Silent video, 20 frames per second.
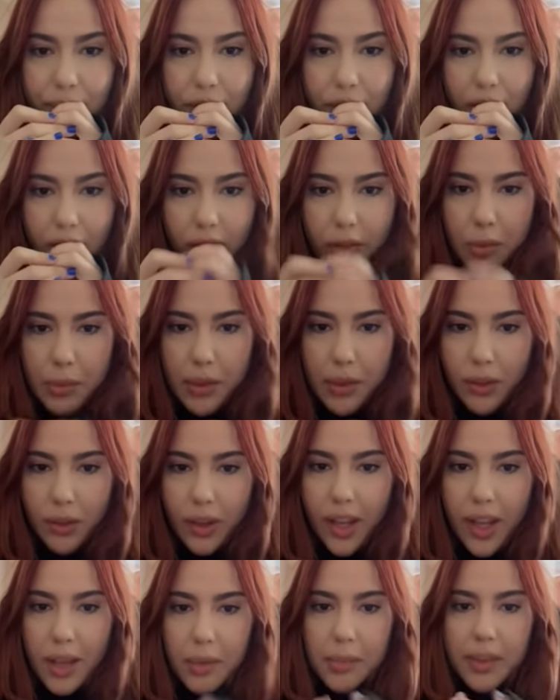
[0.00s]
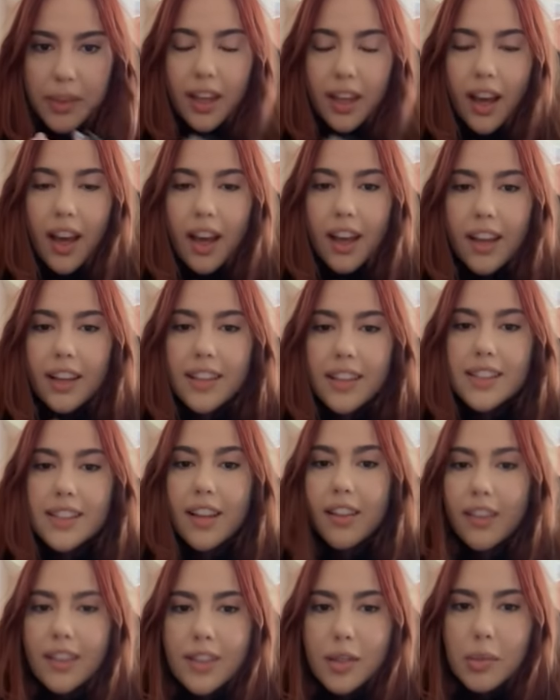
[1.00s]
Do you have a middle name? Yeah, it's
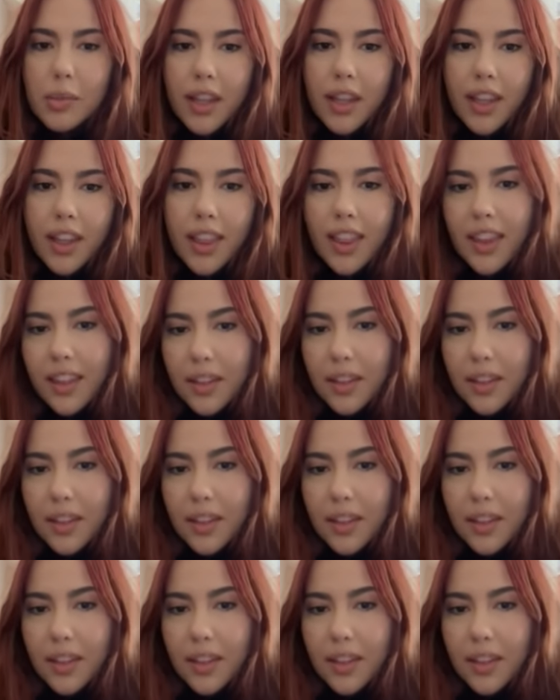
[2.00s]
Elizabeth.